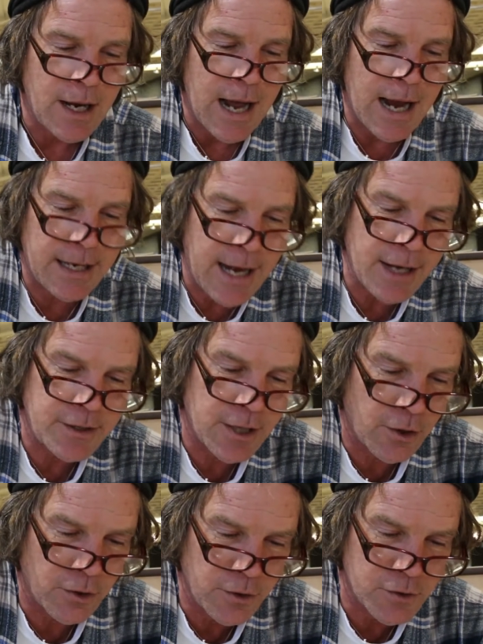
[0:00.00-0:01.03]
I can't
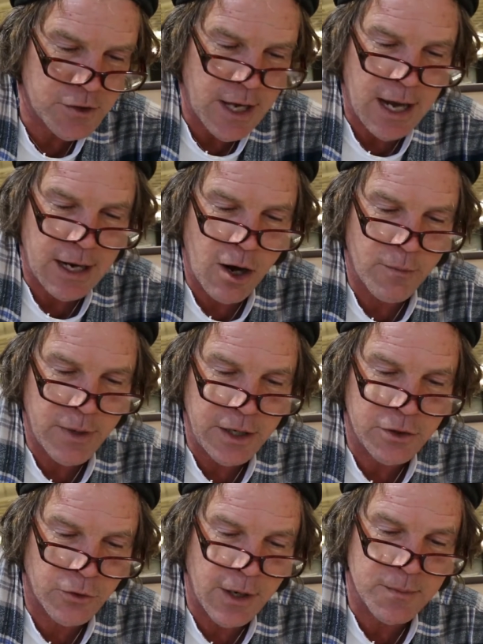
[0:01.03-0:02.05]
tell you, Zach, how many
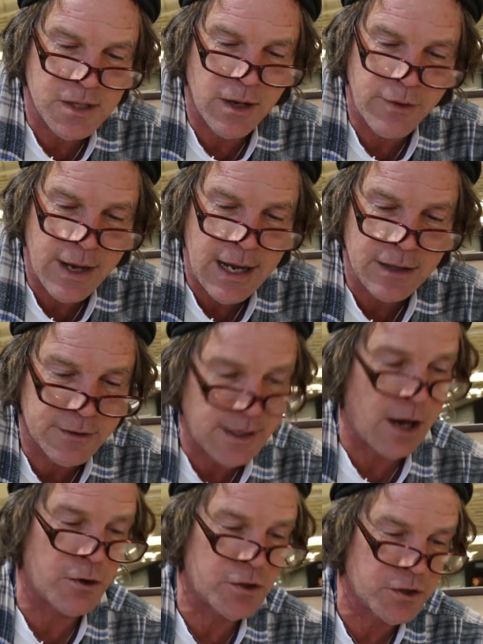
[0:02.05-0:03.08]
dreams I've had,
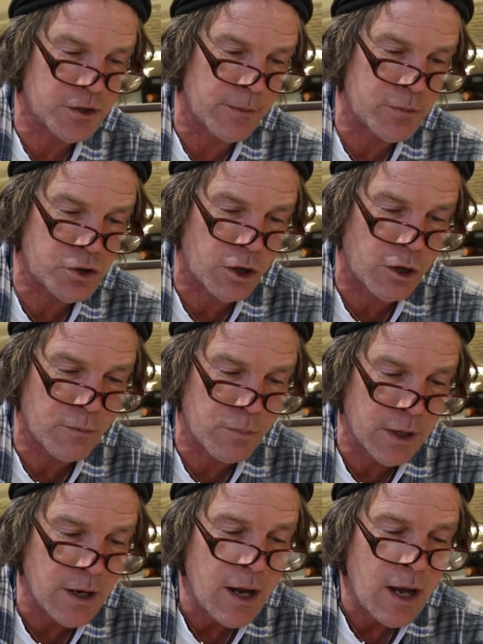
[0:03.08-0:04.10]
thousands I'm sure, but